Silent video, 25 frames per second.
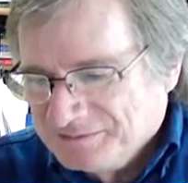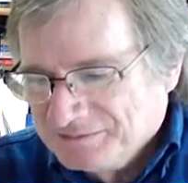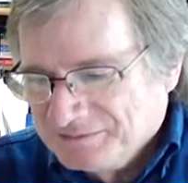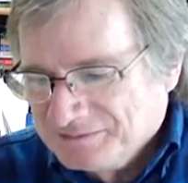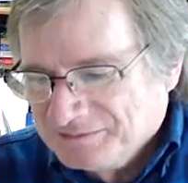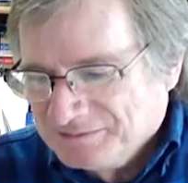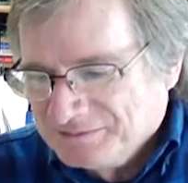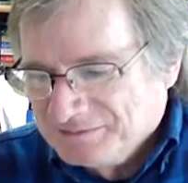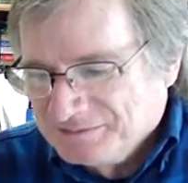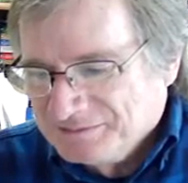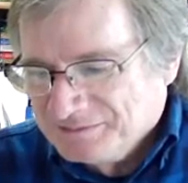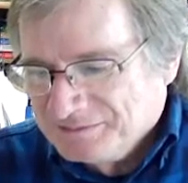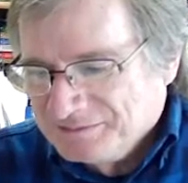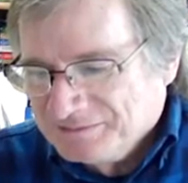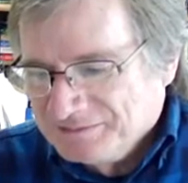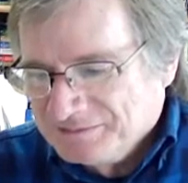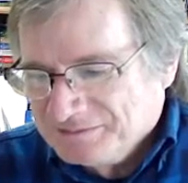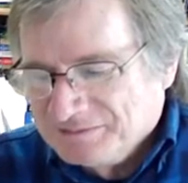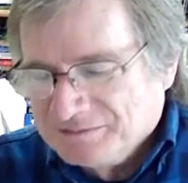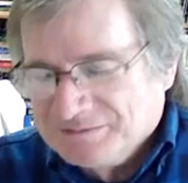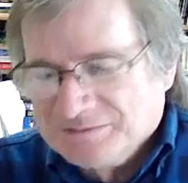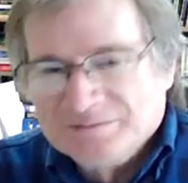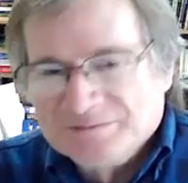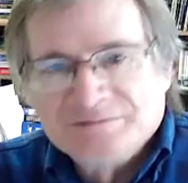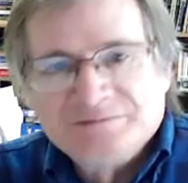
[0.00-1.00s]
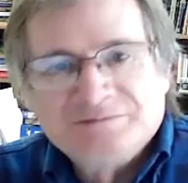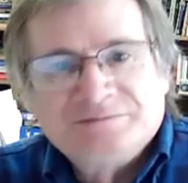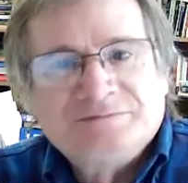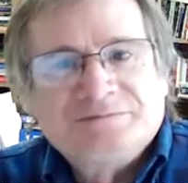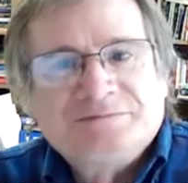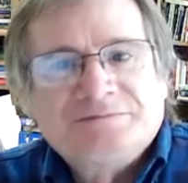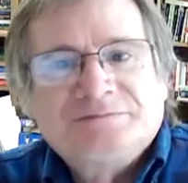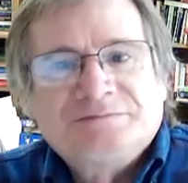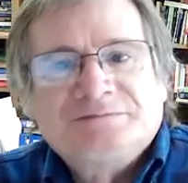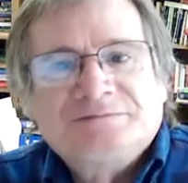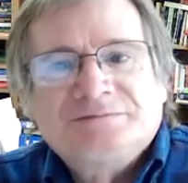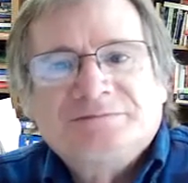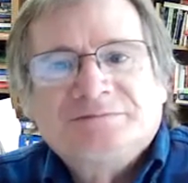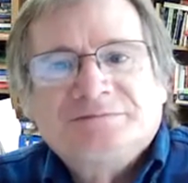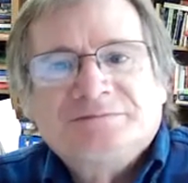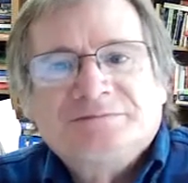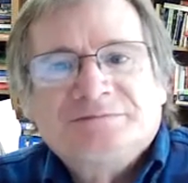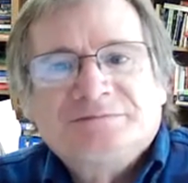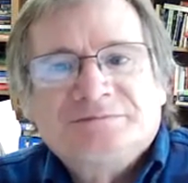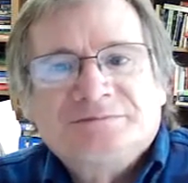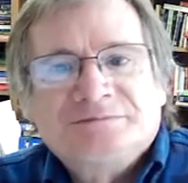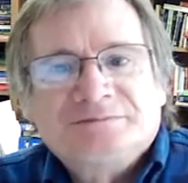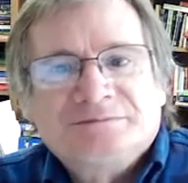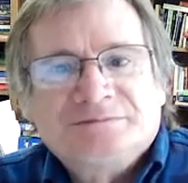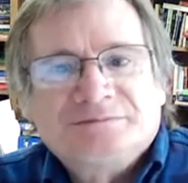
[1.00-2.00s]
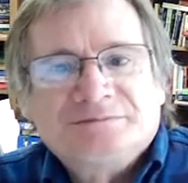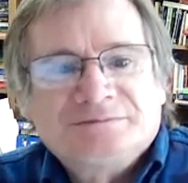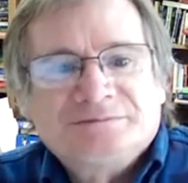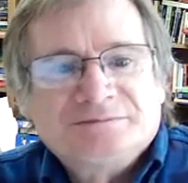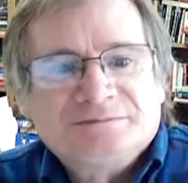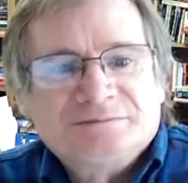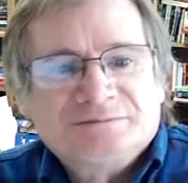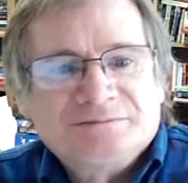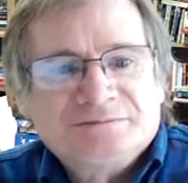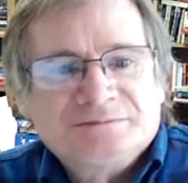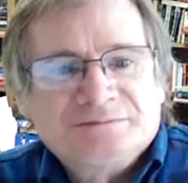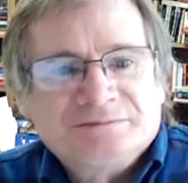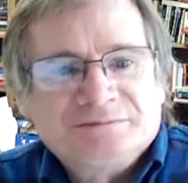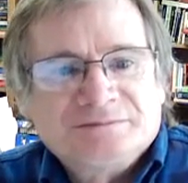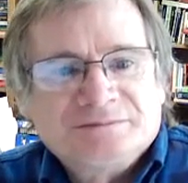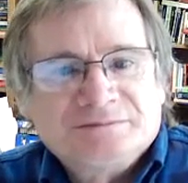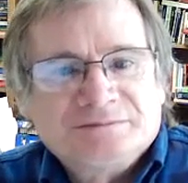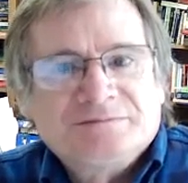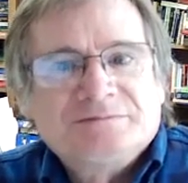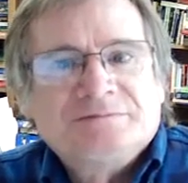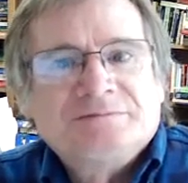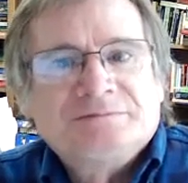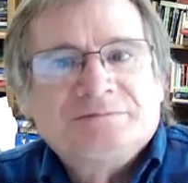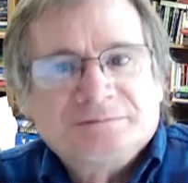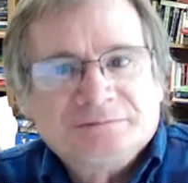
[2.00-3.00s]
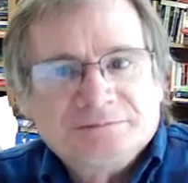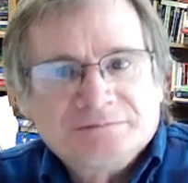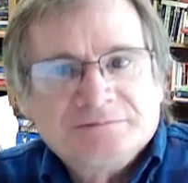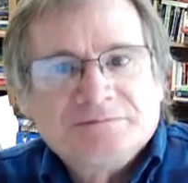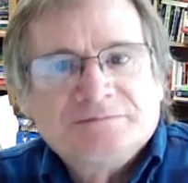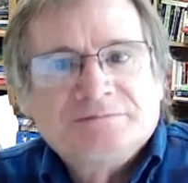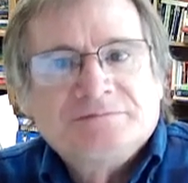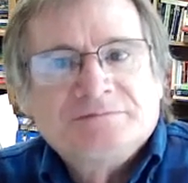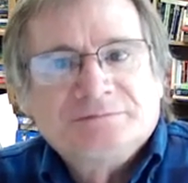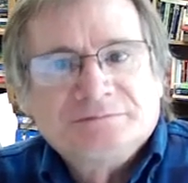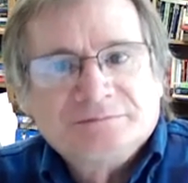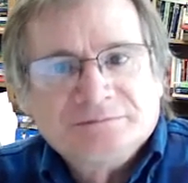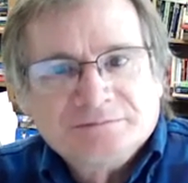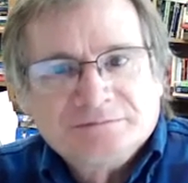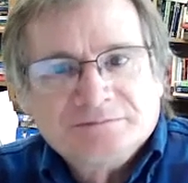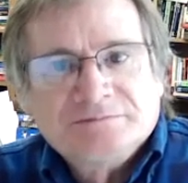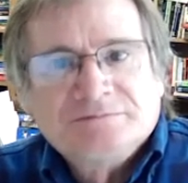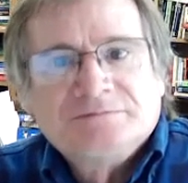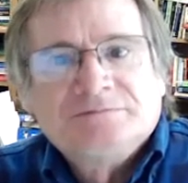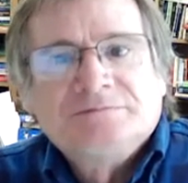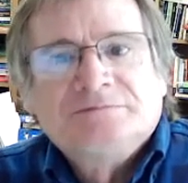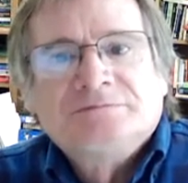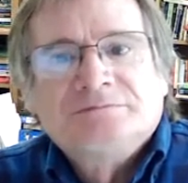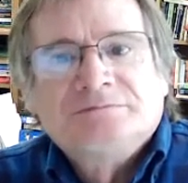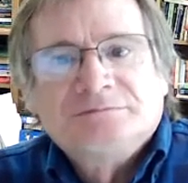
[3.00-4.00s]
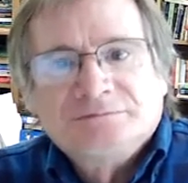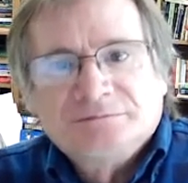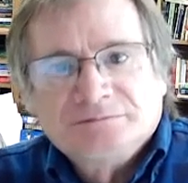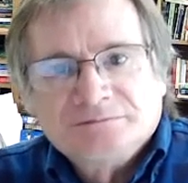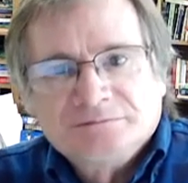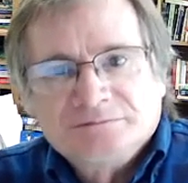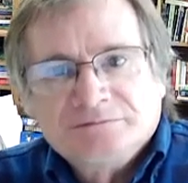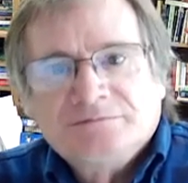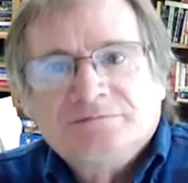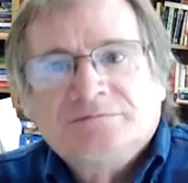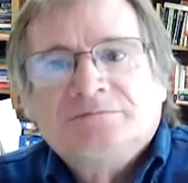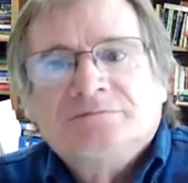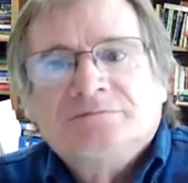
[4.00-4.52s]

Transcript: (not speaking)